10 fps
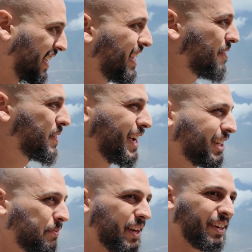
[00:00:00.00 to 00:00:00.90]
and I've been
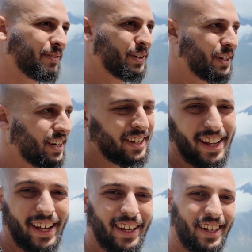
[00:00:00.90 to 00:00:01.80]
acclimating for a
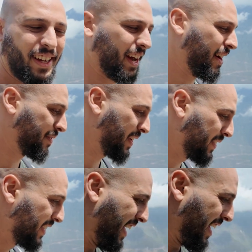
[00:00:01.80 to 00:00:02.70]
day and a half now.